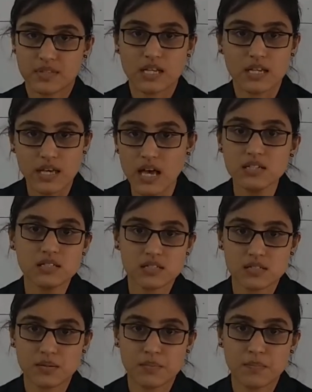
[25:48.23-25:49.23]

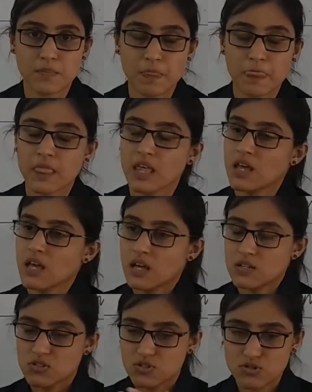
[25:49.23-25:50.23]
Yes?
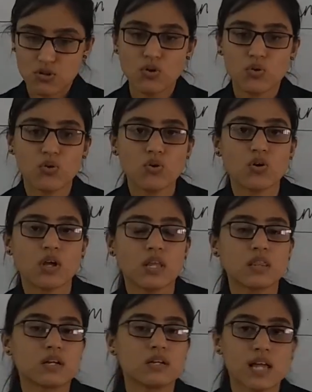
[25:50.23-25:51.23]
So
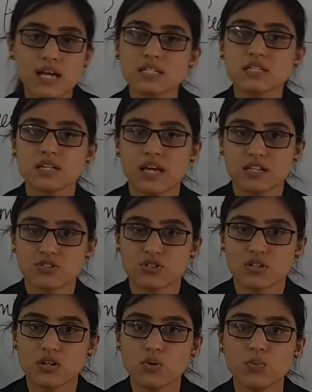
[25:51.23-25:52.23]
in the next
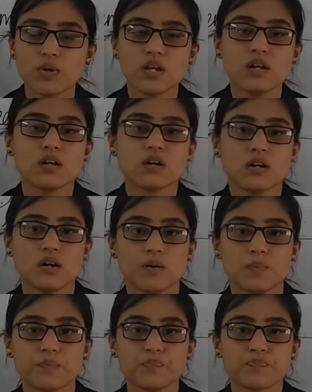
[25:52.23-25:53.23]
lecture we'll
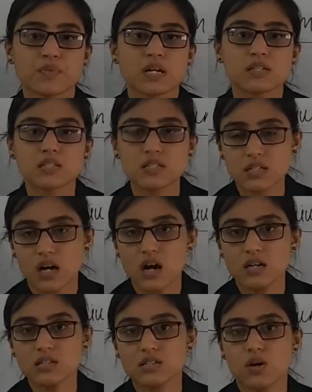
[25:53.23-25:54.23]

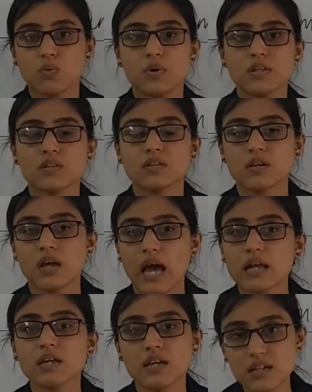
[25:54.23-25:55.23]
start with
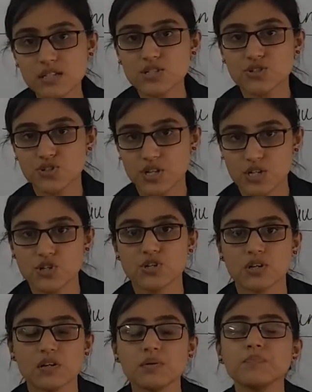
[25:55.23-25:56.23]
an
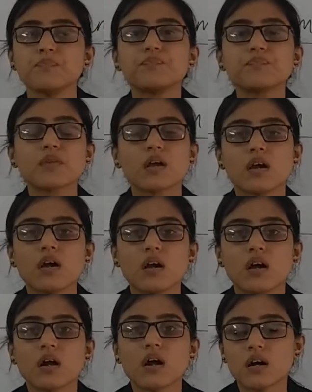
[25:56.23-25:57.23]
illustration
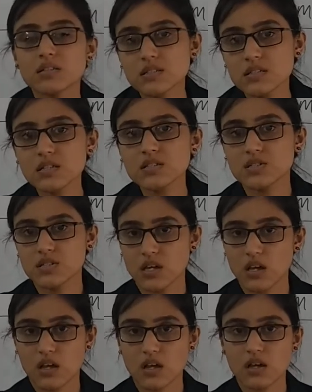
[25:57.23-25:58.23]

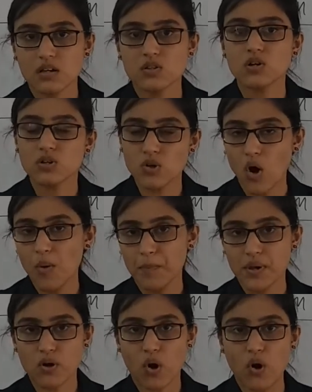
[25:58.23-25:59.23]
consisting the topic
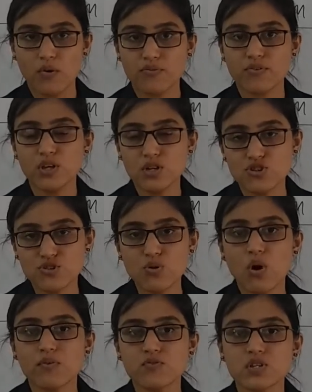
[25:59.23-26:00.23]
of issue
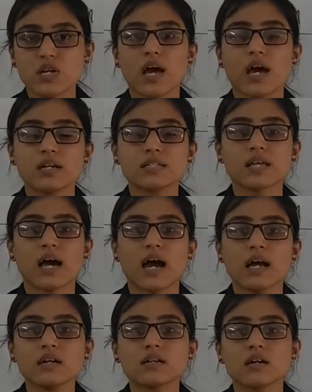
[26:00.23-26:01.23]
of shares
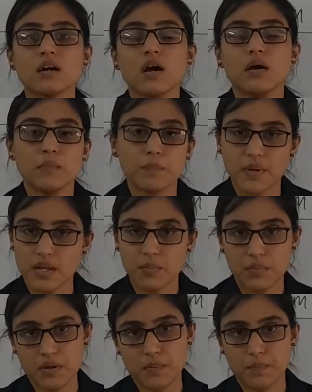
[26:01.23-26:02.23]
at
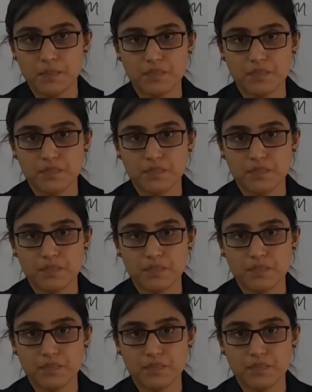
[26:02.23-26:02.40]
premium.